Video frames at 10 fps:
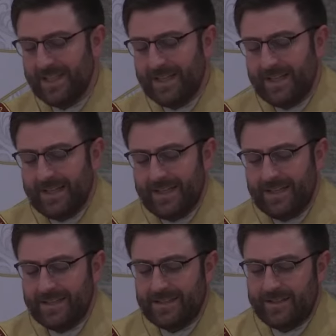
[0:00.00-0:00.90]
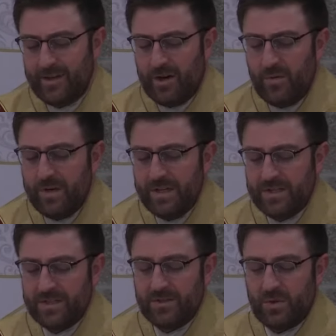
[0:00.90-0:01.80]
is he always
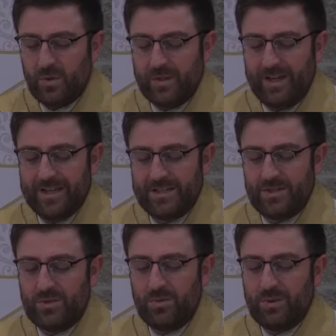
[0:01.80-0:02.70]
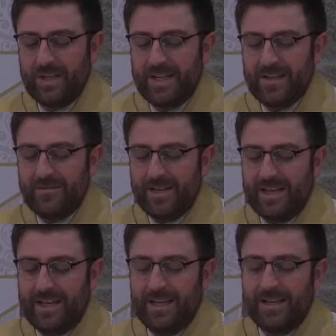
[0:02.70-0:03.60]
told us to live
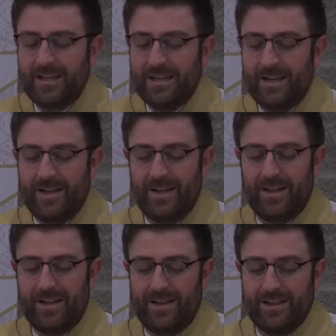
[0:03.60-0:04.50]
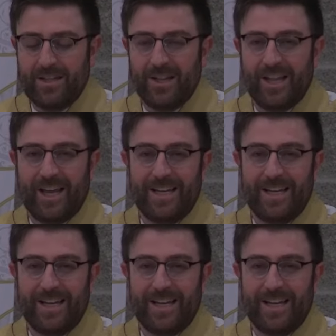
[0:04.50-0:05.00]
in the light.